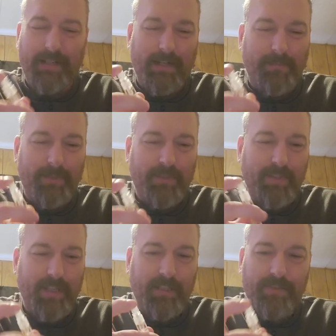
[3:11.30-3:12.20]
I'm
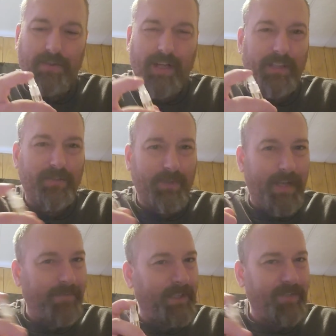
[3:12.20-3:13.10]
excited to try this one. I
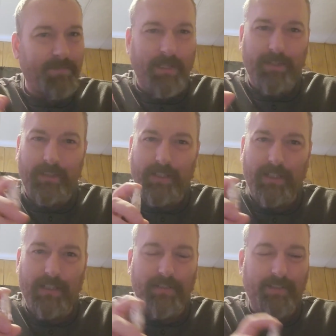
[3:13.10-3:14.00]
have not smelled it. None
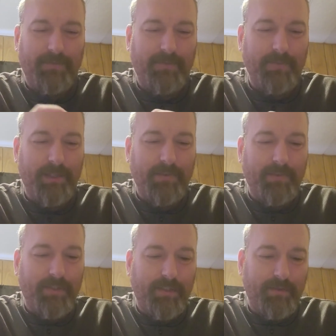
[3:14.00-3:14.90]
of these I've smelled,
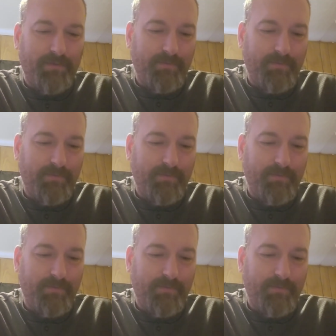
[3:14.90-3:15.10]
so.